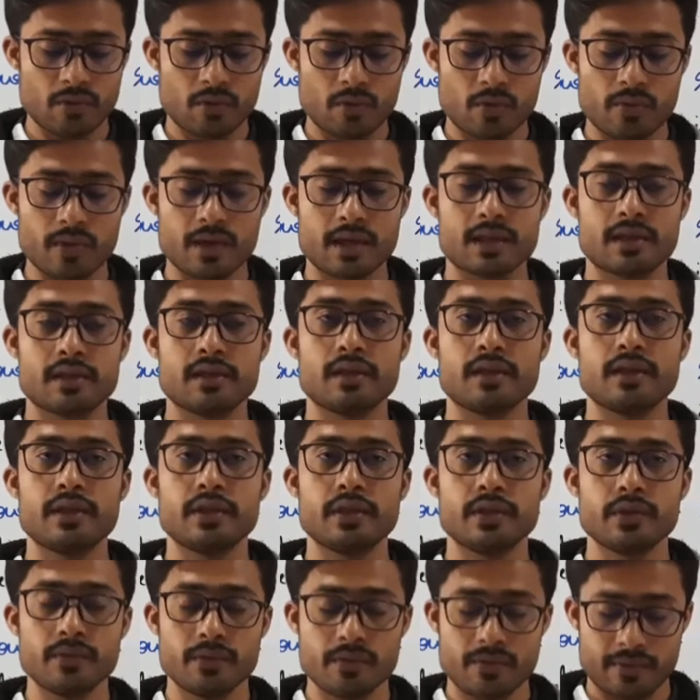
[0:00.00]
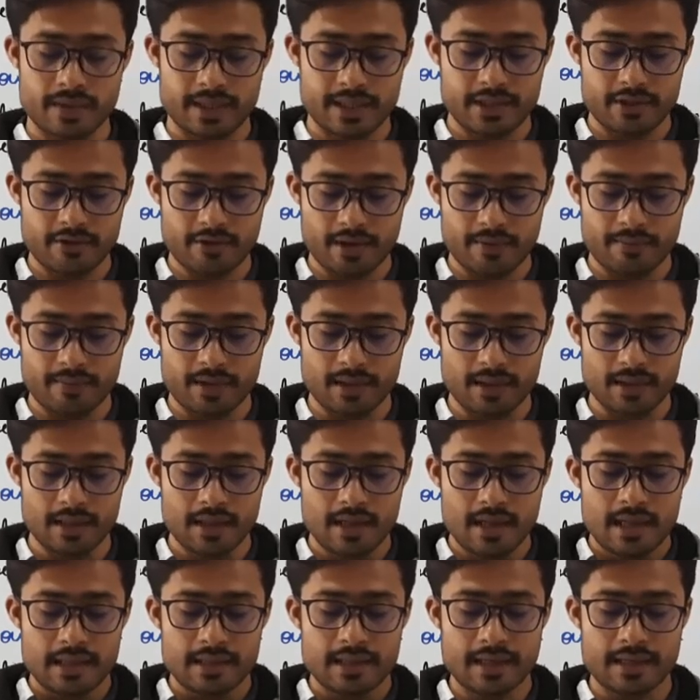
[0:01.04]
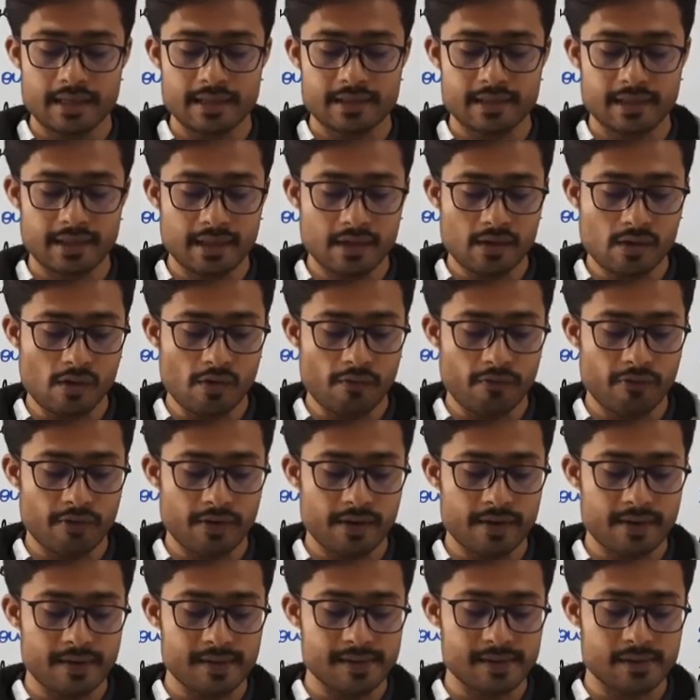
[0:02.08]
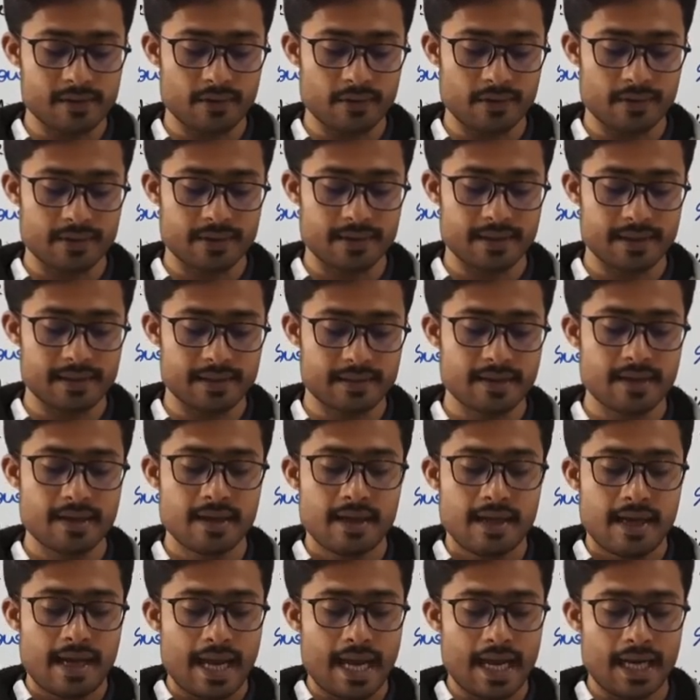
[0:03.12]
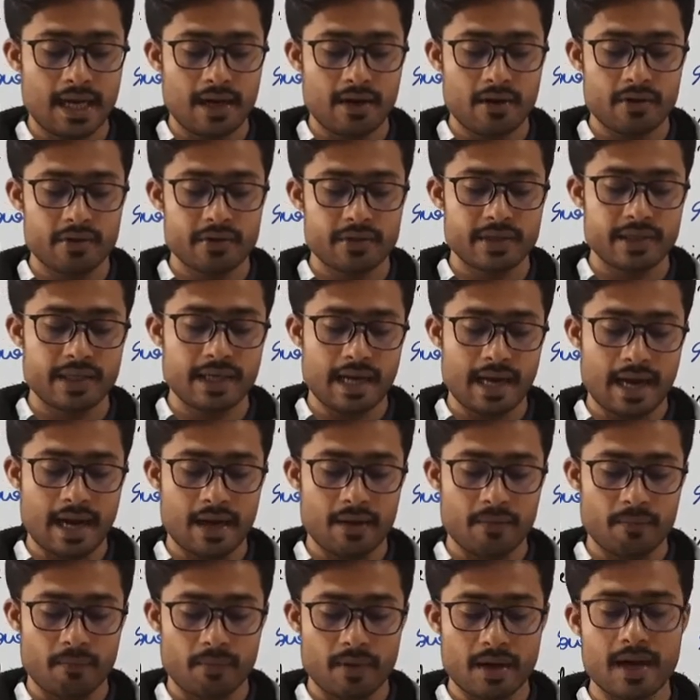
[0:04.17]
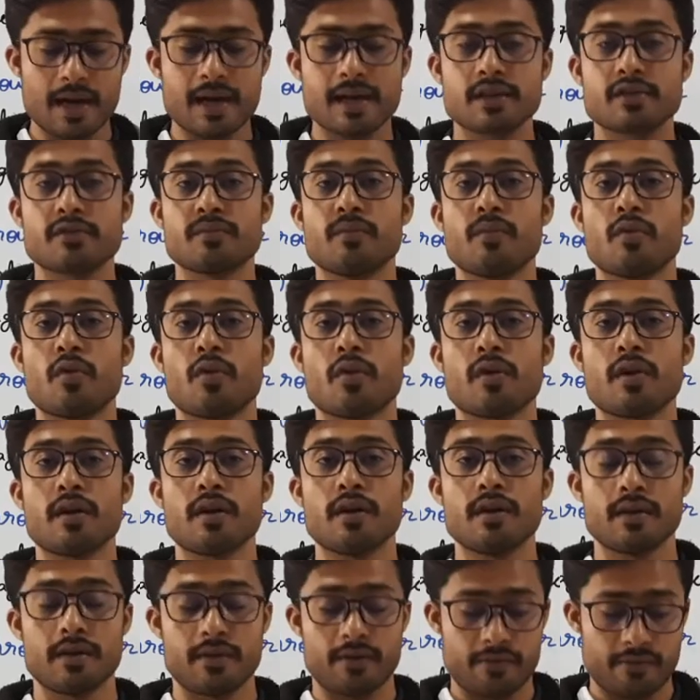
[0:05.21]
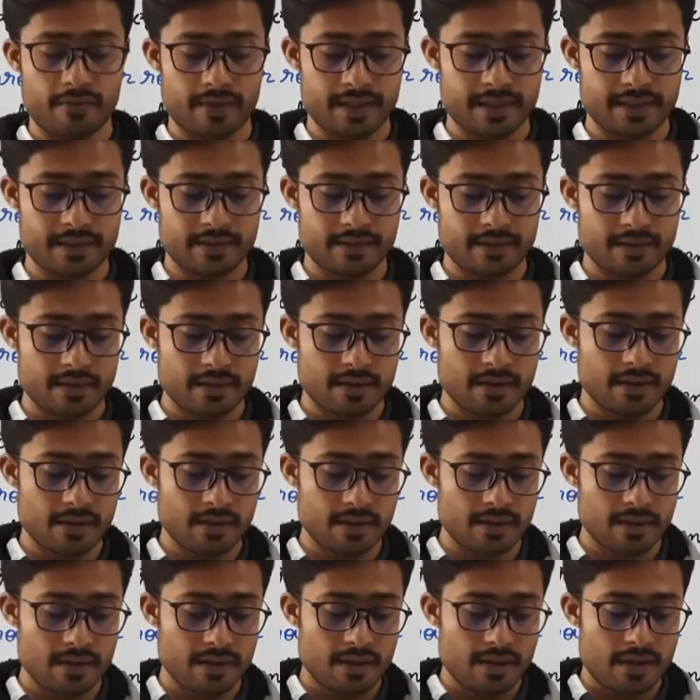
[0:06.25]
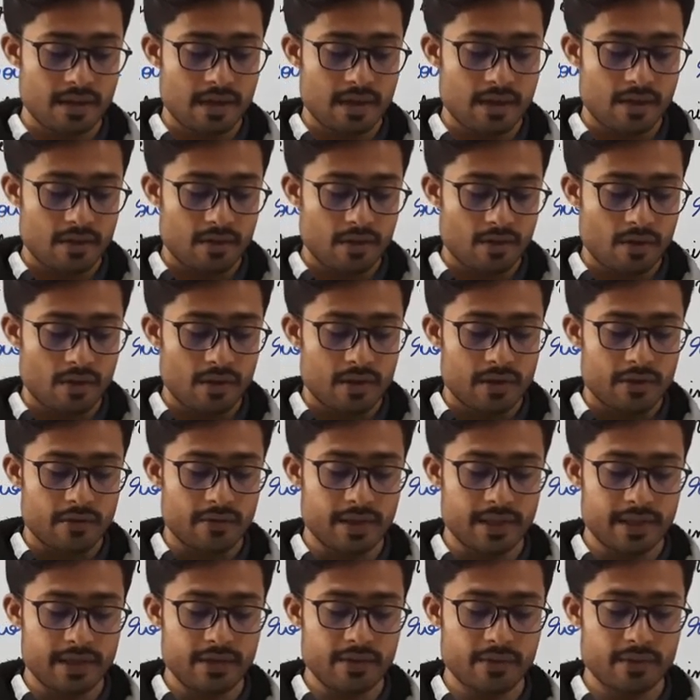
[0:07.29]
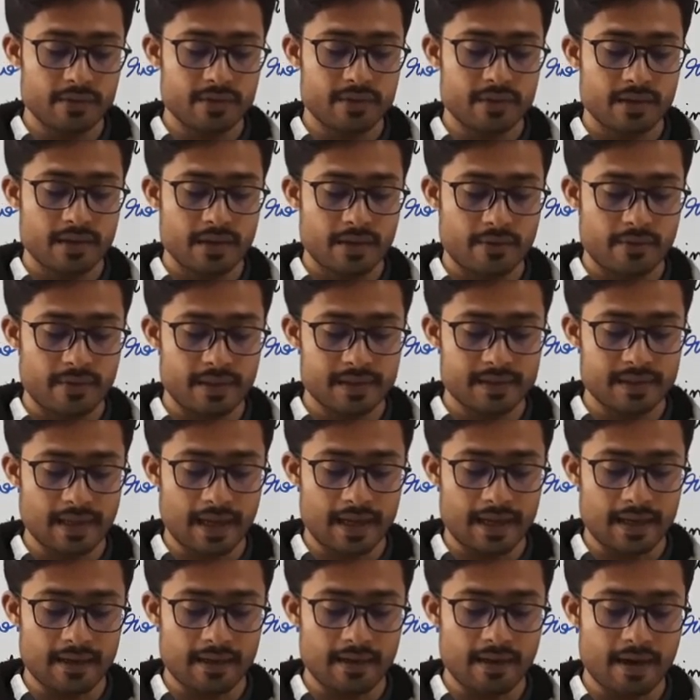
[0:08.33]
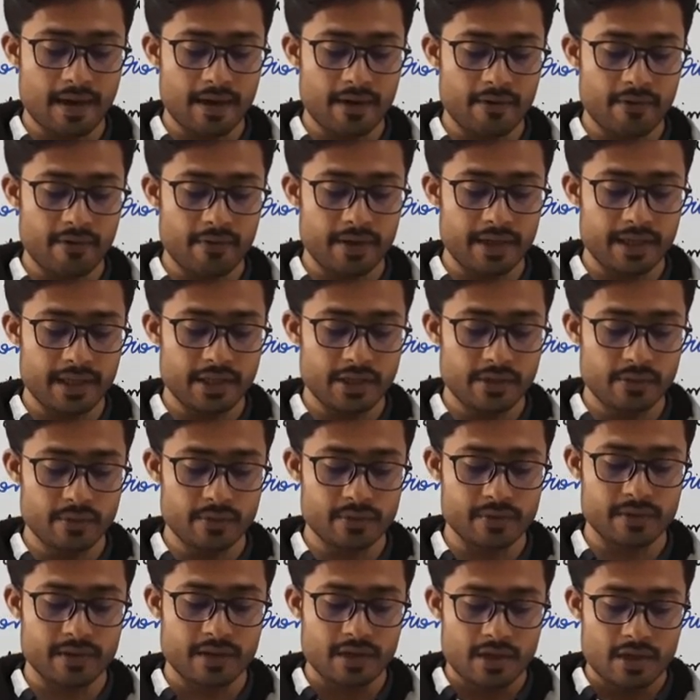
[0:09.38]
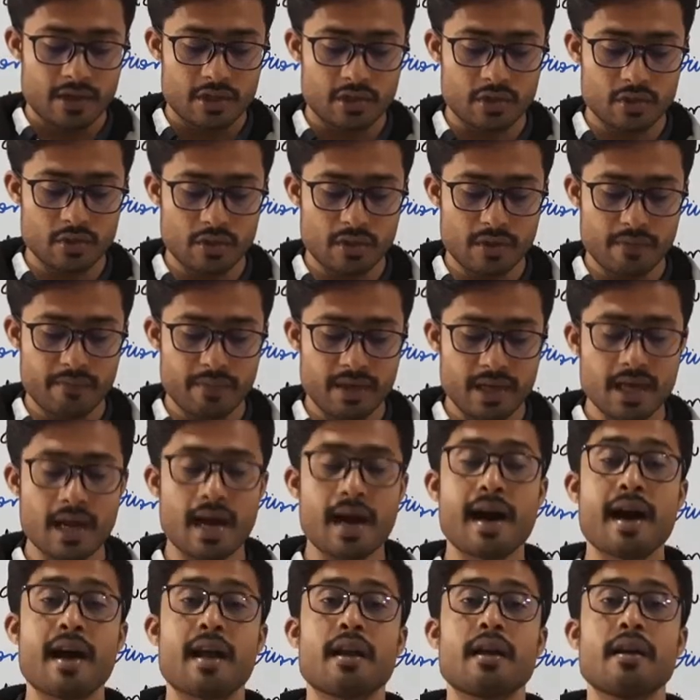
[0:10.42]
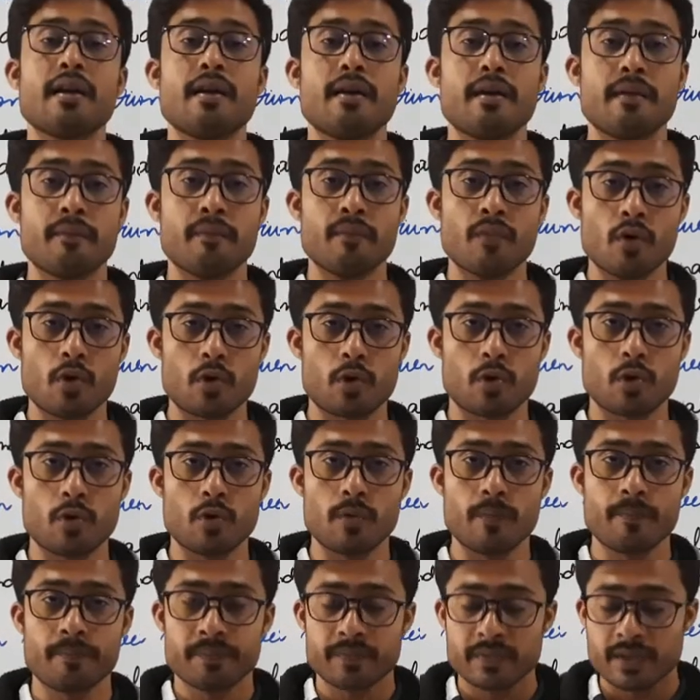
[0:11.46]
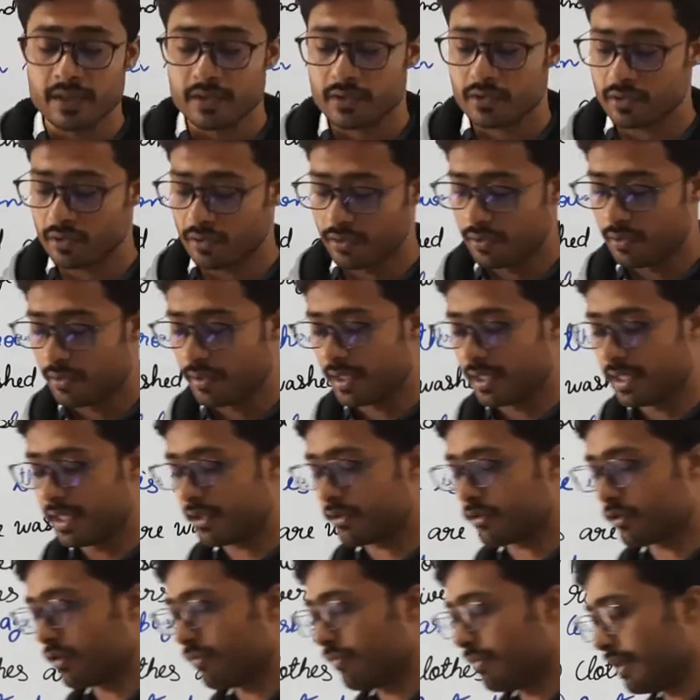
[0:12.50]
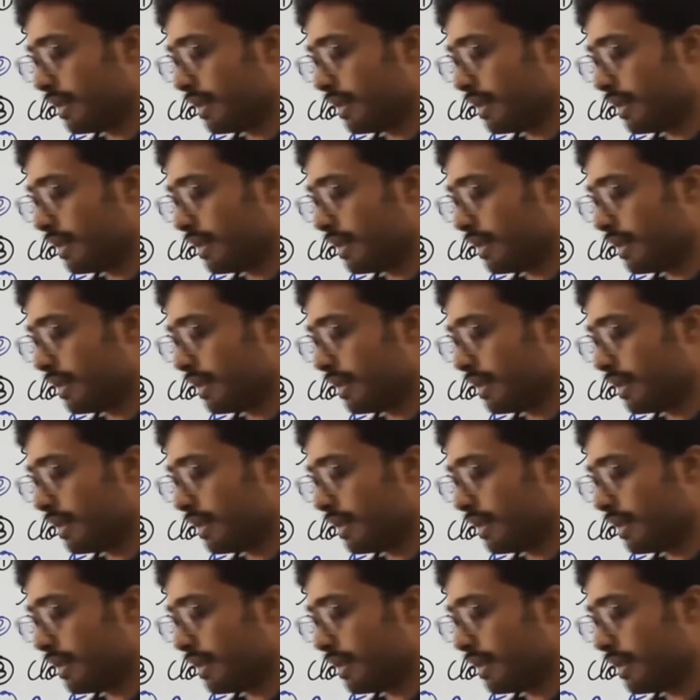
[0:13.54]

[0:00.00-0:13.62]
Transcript: over the new renewable, that is eco-friendly resources, energy and plants more trees. Reduce, recycle and reuse should be our motto. So it should be